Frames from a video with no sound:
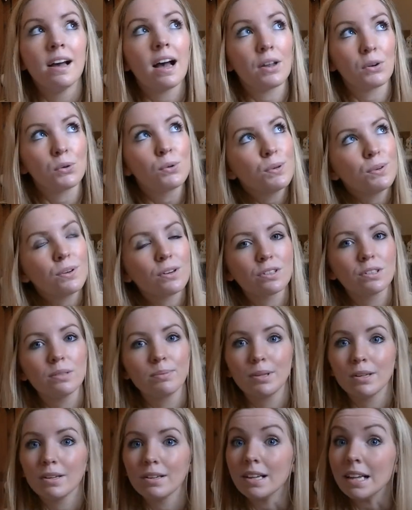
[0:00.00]
I know who Gossip
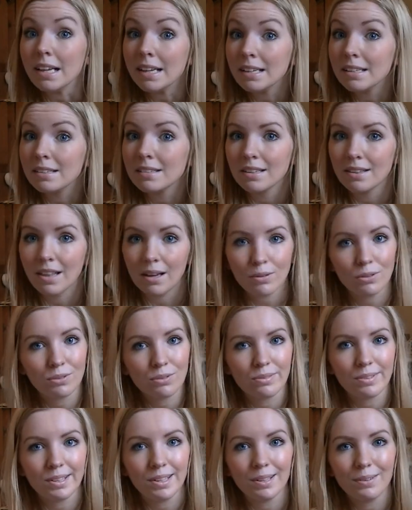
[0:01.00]
Girl is, that was a
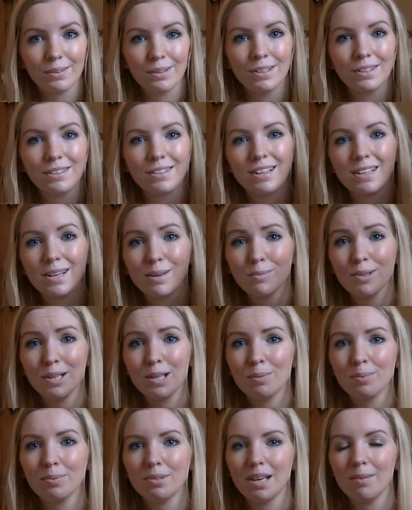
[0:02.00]
reveal though, and I'm really
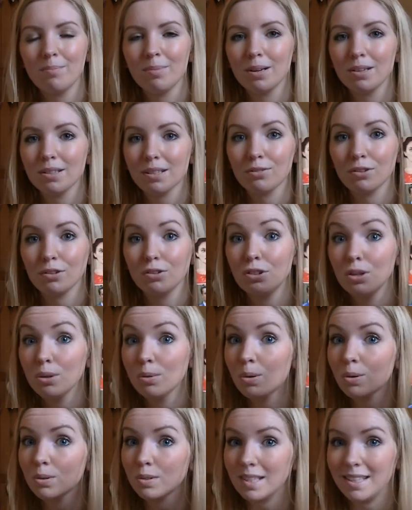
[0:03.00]
upset because I've got two
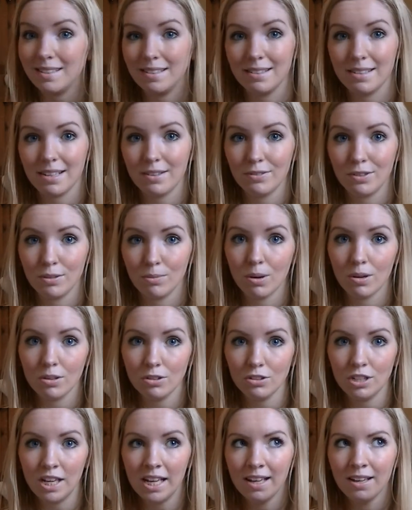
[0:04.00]
whole seasons left to
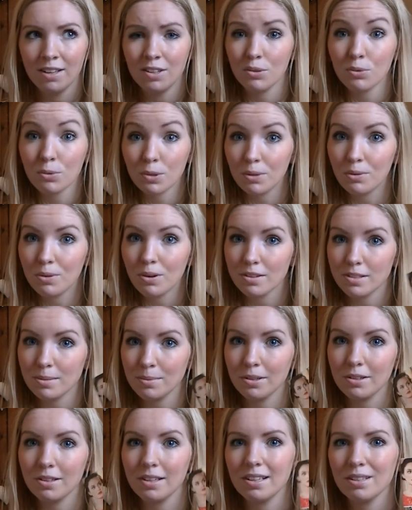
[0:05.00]
watch knowing who Gossip
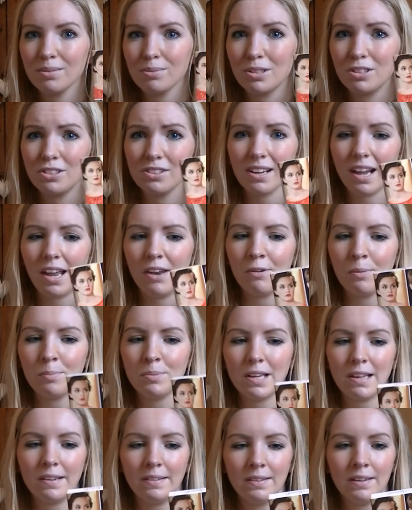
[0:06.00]
Girl is, which is kind of
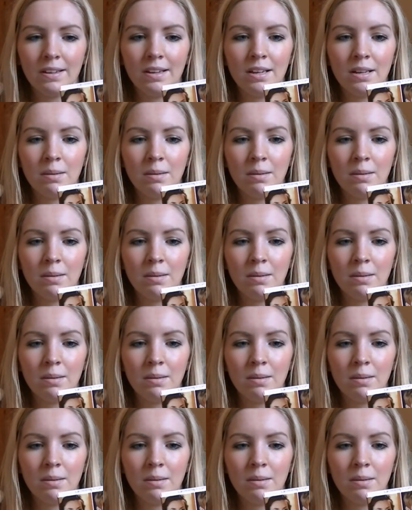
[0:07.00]
upsetting.